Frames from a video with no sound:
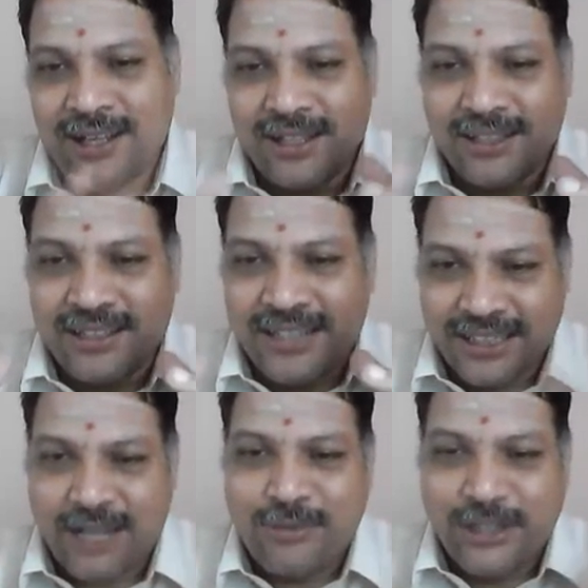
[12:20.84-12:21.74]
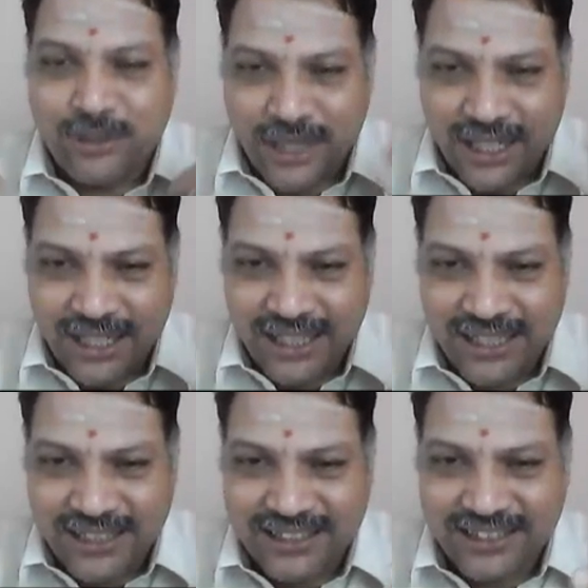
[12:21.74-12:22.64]
Then coming to the
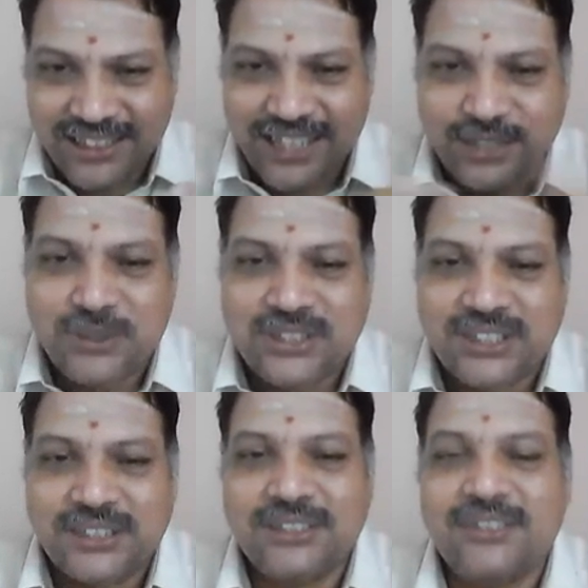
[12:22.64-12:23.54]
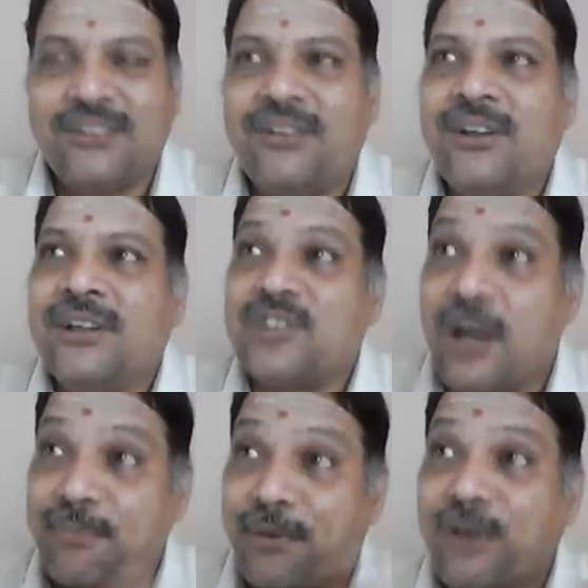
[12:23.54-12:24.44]
third question,
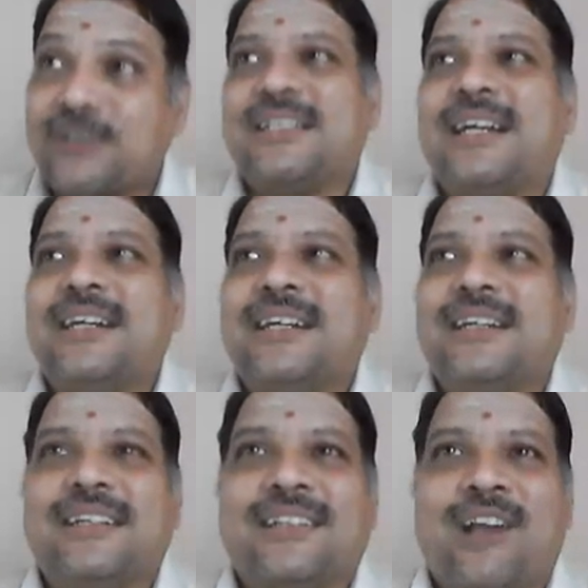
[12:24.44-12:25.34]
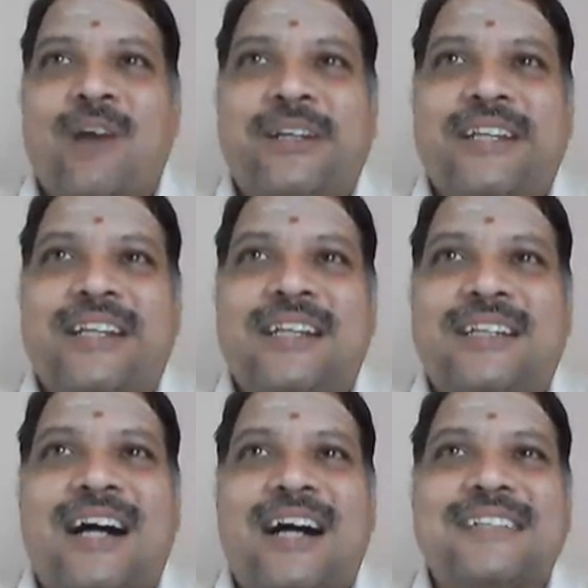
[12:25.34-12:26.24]
suppose the raw material
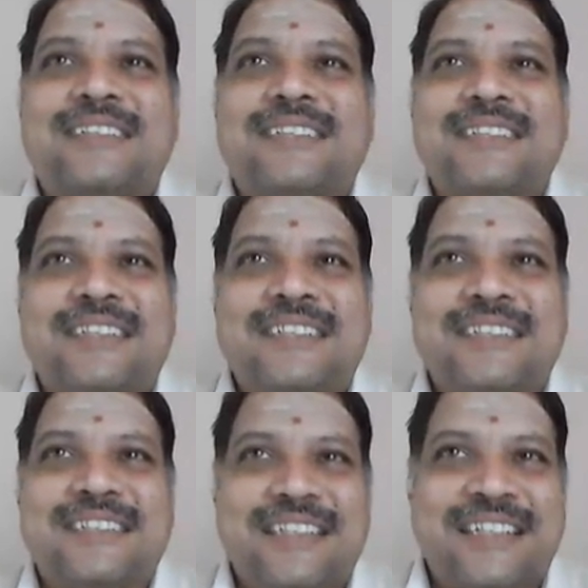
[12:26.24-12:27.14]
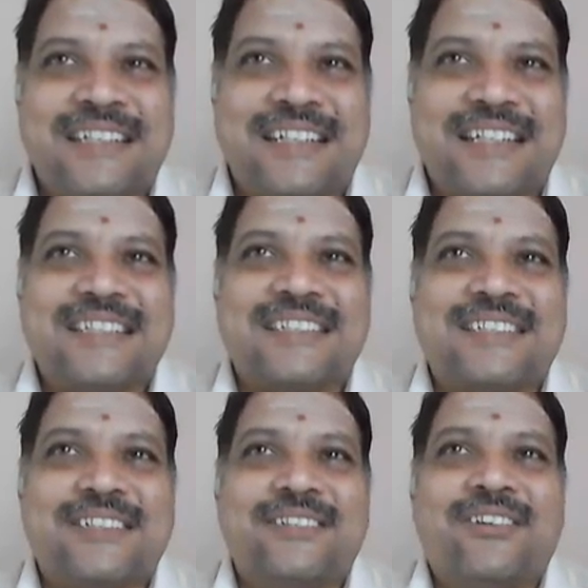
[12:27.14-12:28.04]
cost is increased
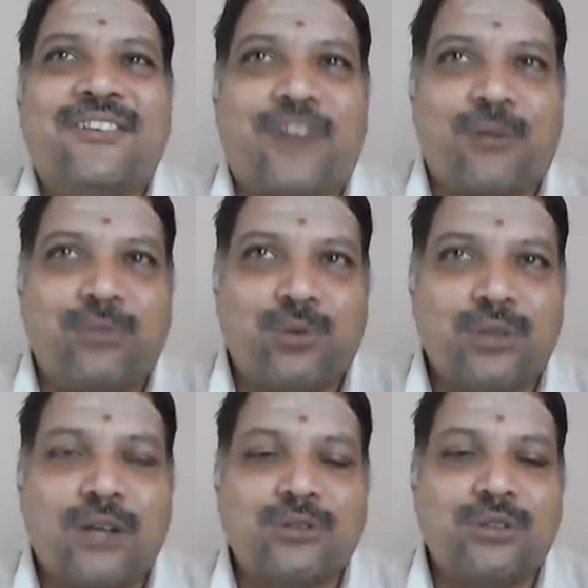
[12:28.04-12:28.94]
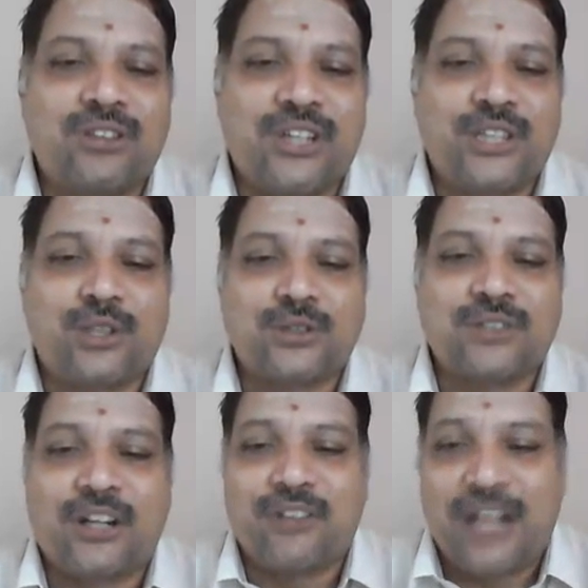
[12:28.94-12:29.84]
from 2,000 to 3,000,
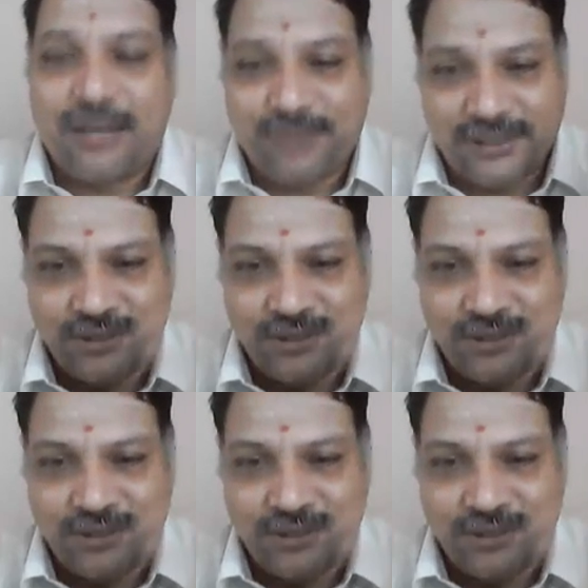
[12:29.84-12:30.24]
what will happen?